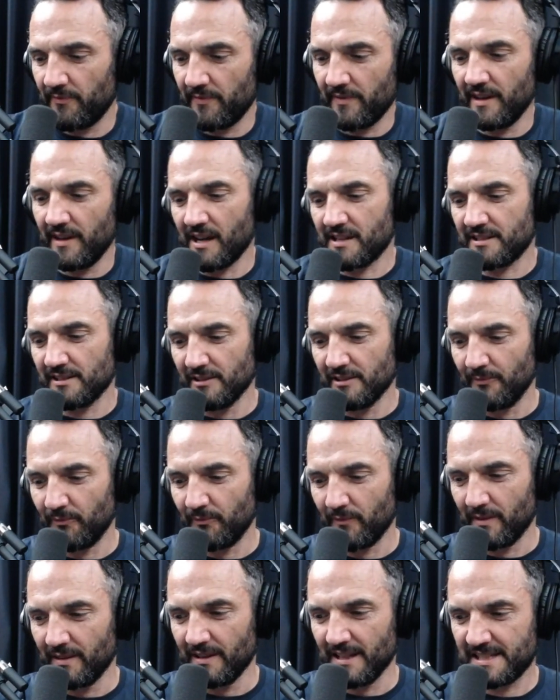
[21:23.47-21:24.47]
Excellent.
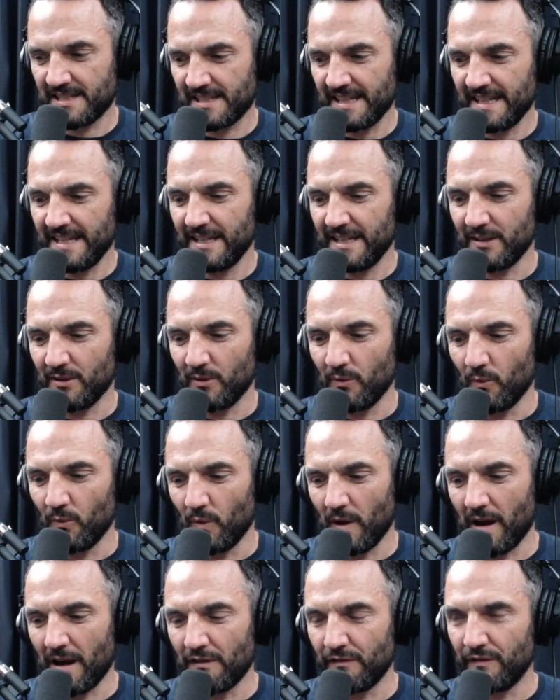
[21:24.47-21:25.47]
Let's see
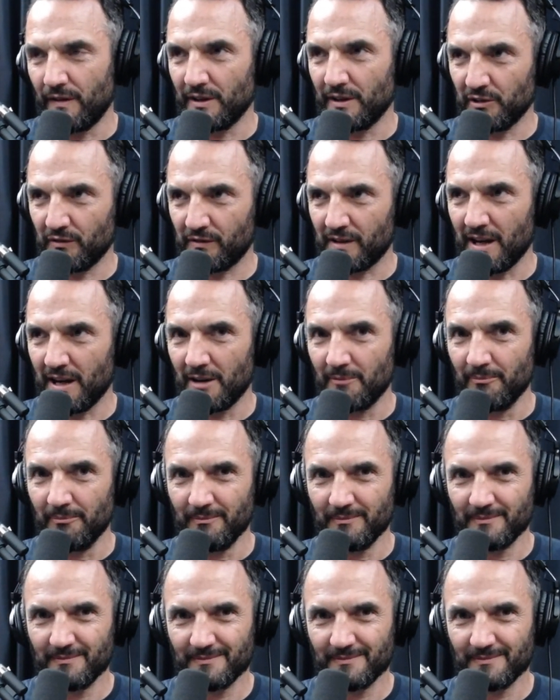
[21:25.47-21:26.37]
how far you've come